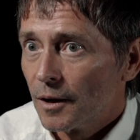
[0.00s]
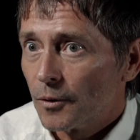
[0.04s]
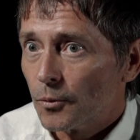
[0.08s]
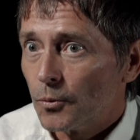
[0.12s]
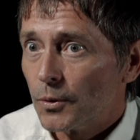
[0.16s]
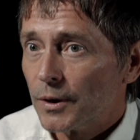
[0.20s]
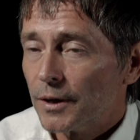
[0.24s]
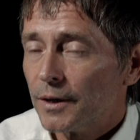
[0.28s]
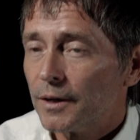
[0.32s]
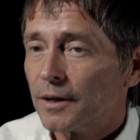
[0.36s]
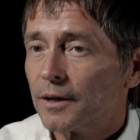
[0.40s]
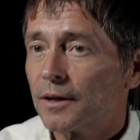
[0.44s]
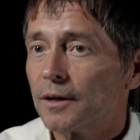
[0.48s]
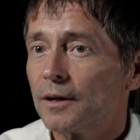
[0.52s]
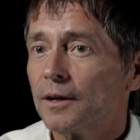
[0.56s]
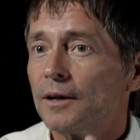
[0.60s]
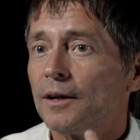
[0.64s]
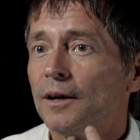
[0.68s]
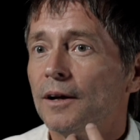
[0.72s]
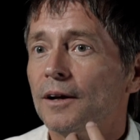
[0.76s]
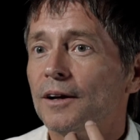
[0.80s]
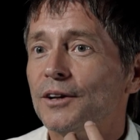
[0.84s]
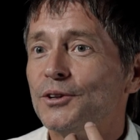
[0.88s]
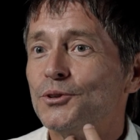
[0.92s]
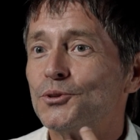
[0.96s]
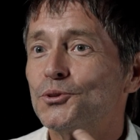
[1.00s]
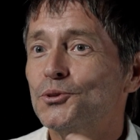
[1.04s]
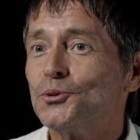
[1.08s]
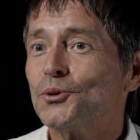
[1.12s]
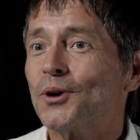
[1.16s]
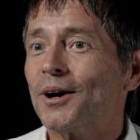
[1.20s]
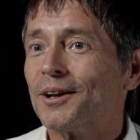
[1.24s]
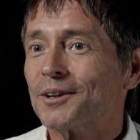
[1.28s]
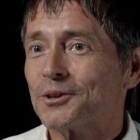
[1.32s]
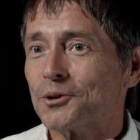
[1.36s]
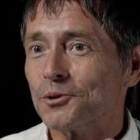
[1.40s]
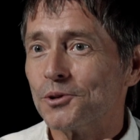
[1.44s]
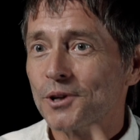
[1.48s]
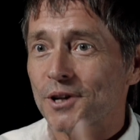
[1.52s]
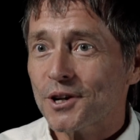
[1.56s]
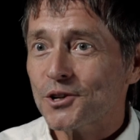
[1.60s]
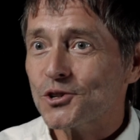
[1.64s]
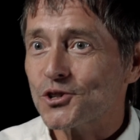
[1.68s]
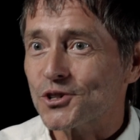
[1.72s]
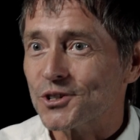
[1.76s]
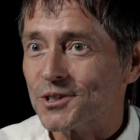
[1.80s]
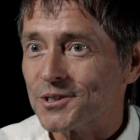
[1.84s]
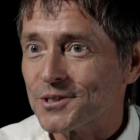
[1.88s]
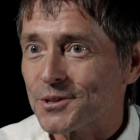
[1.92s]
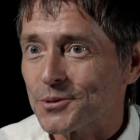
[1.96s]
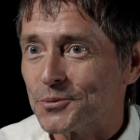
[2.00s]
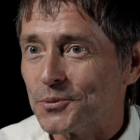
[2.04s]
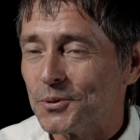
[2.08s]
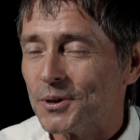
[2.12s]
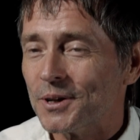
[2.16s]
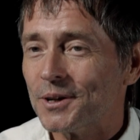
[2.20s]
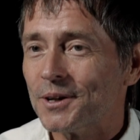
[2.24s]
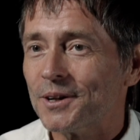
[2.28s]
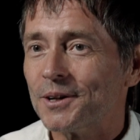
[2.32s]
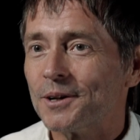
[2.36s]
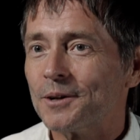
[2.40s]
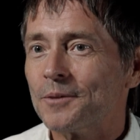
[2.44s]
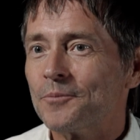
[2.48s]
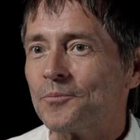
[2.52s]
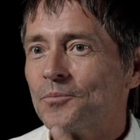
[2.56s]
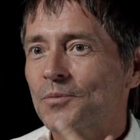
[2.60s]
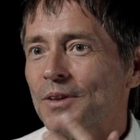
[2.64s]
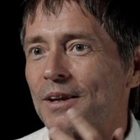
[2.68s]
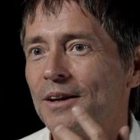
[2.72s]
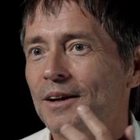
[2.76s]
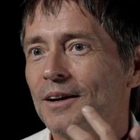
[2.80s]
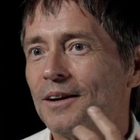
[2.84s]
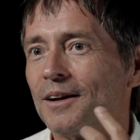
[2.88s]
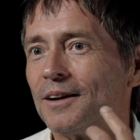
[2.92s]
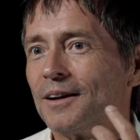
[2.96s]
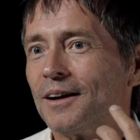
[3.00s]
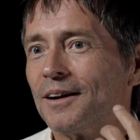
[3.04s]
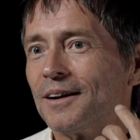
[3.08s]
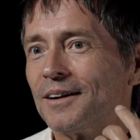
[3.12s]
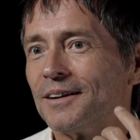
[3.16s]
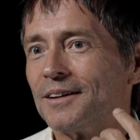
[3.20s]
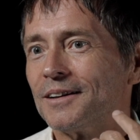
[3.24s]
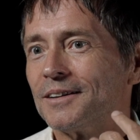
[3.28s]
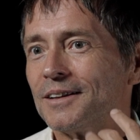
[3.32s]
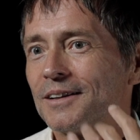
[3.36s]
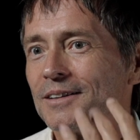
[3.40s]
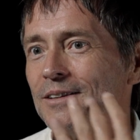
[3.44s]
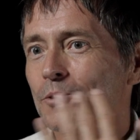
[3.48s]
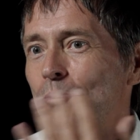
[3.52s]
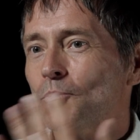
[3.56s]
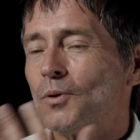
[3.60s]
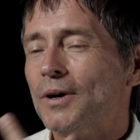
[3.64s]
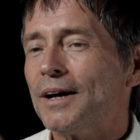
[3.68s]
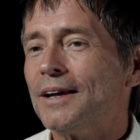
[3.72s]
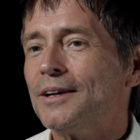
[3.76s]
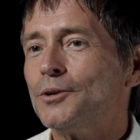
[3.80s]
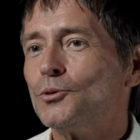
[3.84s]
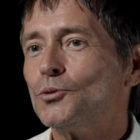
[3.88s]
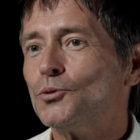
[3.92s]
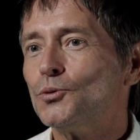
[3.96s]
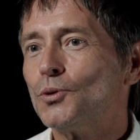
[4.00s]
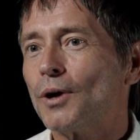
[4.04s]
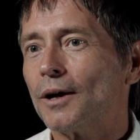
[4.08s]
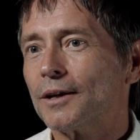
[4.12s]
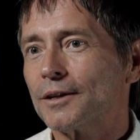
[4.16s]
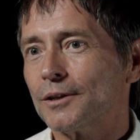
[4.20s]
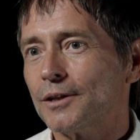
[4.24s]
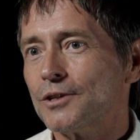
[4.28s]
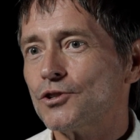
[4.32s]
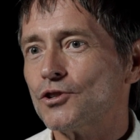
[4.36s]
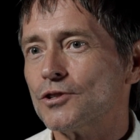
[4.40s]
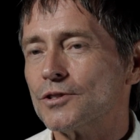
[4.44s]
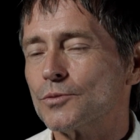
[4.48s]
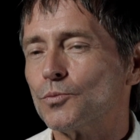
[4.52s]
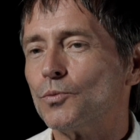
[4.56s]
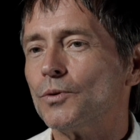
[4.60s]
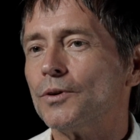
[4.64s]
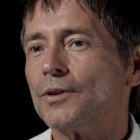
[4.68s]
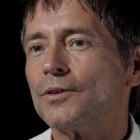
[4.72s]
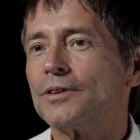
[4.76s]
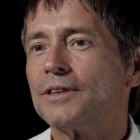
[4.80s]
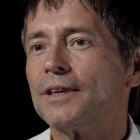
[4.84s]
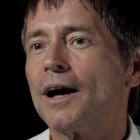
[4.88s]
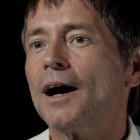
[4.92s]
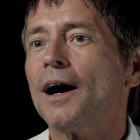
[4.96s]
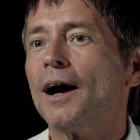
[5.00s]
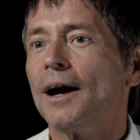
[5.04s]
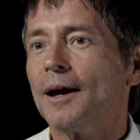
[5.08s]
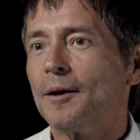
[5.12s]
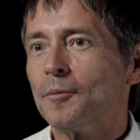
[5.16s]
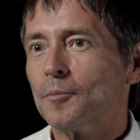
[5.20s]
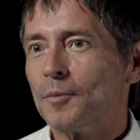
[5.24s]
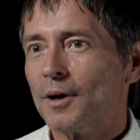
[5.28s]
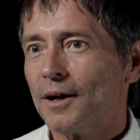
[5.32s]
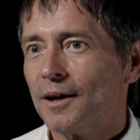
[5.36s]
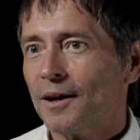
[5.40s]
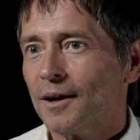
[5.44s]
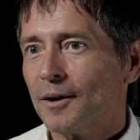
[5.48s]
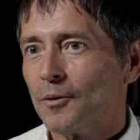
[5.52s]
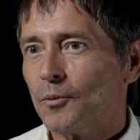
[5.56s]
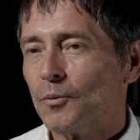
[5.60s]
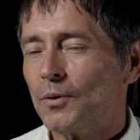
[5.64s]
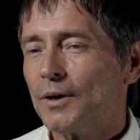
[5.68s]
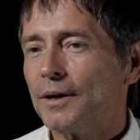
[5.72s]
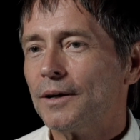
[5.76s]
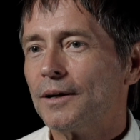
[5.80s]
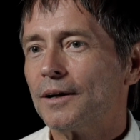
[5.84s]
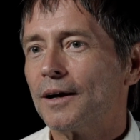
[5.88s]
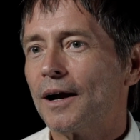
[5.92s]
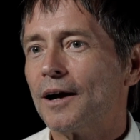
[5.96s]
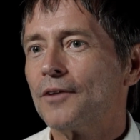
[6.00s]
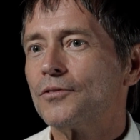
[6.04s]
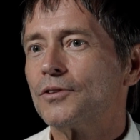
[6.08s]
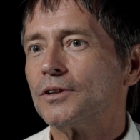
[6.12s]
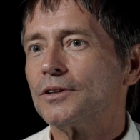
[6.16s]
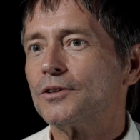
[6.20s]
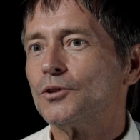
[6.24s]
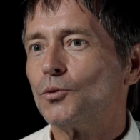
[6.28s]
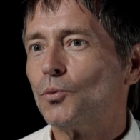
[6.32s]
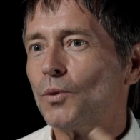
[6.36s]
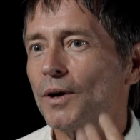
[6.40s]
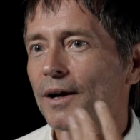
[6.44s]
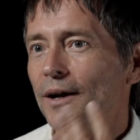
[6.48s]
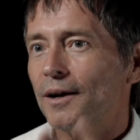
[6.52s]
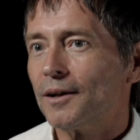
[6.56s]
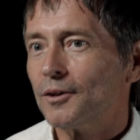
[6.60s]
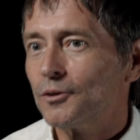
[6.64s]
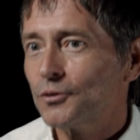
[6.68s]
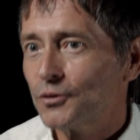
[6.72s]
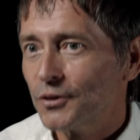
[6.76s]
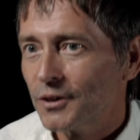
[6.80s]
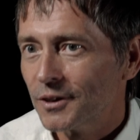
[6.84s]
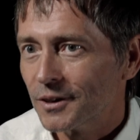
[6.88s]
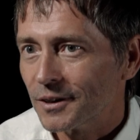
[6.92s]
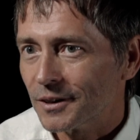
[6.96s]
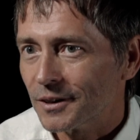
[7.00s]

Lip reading: where you do calculations the way you do calculations with time, where after 12,